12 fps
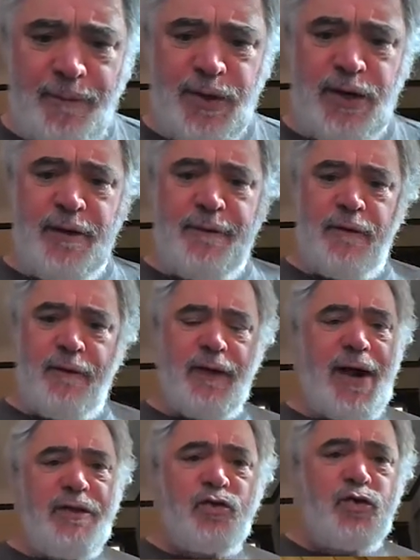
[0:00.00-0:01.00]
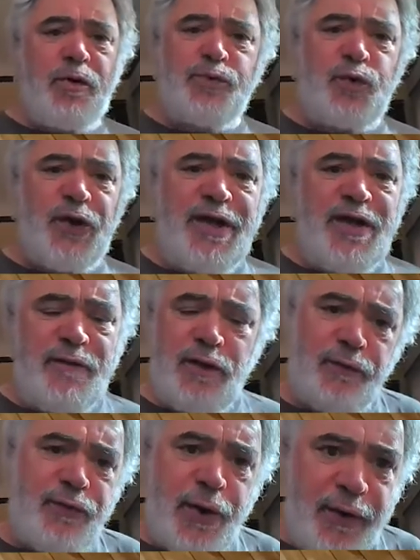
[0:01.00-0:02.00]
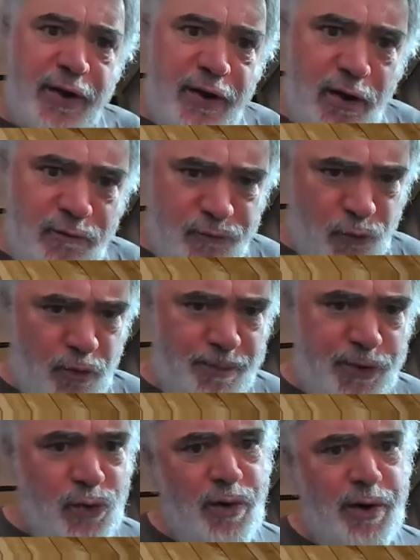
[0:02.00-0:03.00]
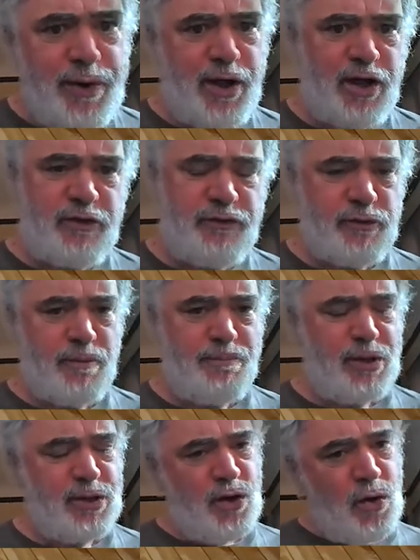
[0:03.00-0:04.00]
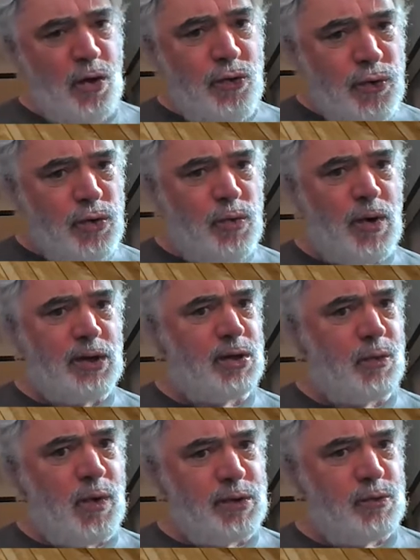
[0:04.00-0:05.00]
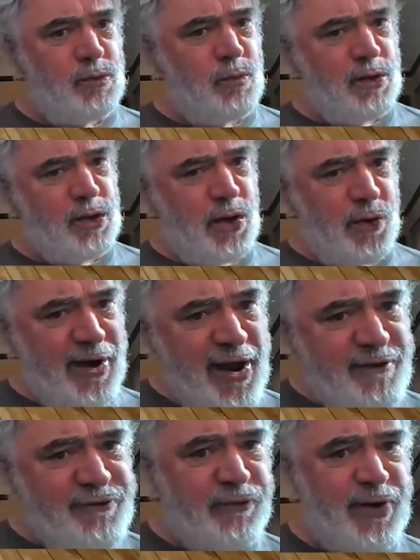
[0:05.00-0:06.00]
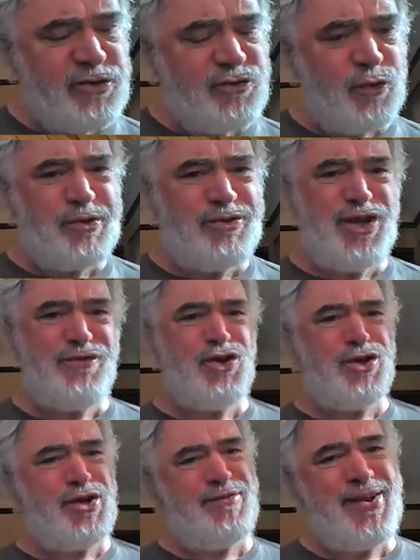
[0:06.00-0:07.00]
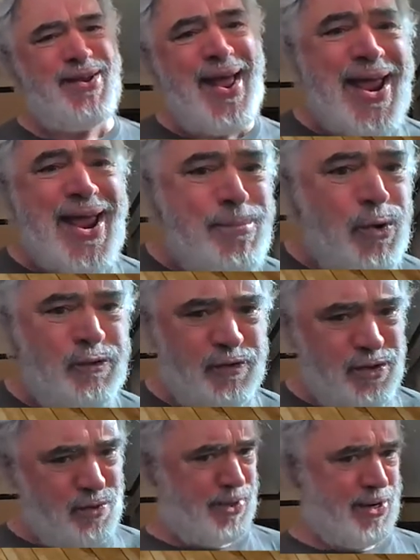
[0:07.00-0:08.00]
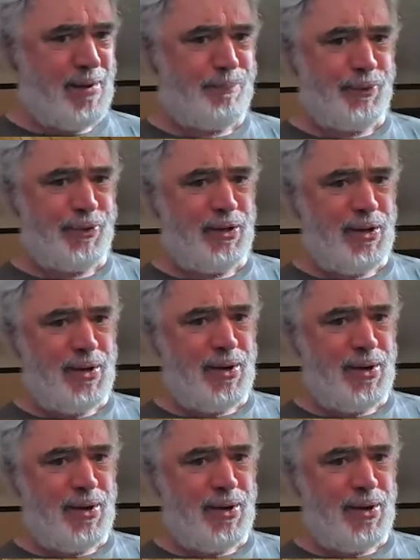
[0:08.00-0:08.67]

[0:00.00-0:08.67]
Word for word: I mean, a lot of these groups were, you know, they were informally organized, but they all knew what what what they were after, right? So it wasn't even you could even name who's in the monopoly,